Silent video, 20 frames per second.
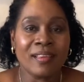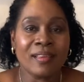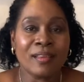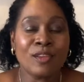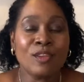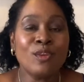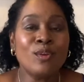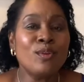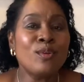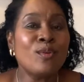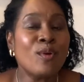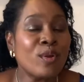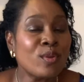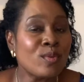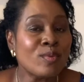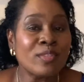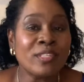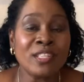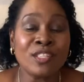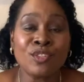You know you
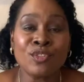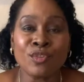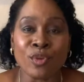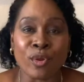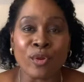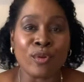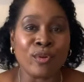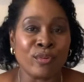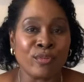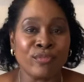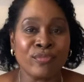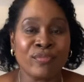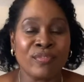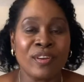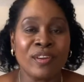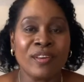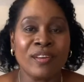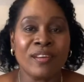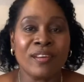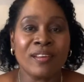deserve
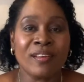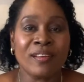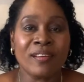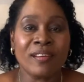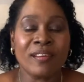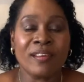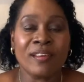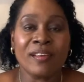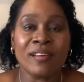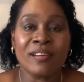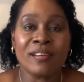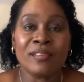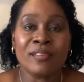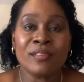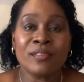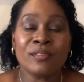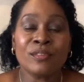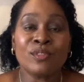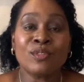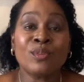
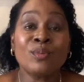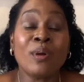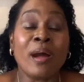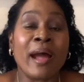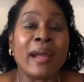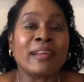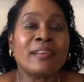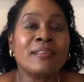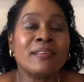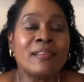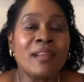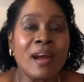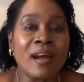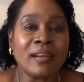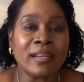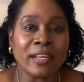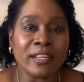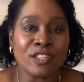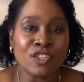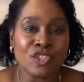to
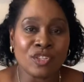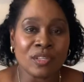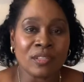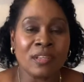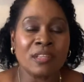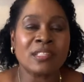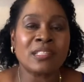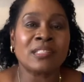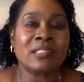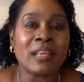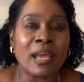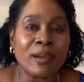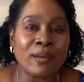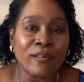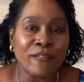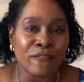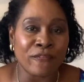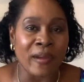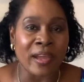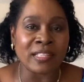acknowledge the
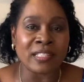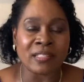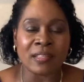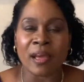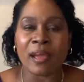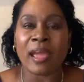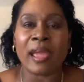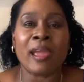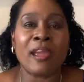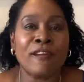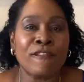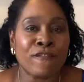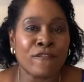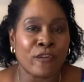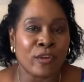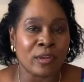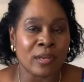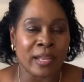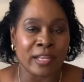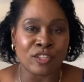sacrifice, the
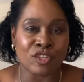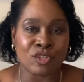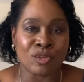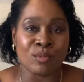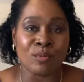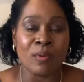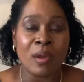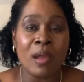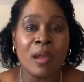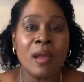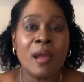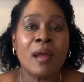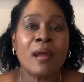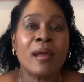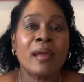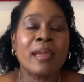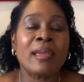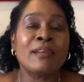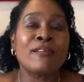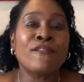effort that you
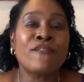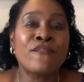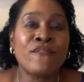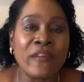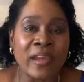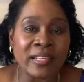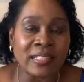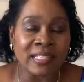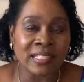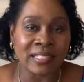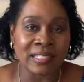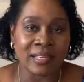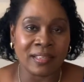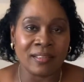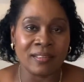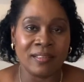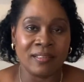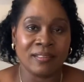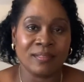invested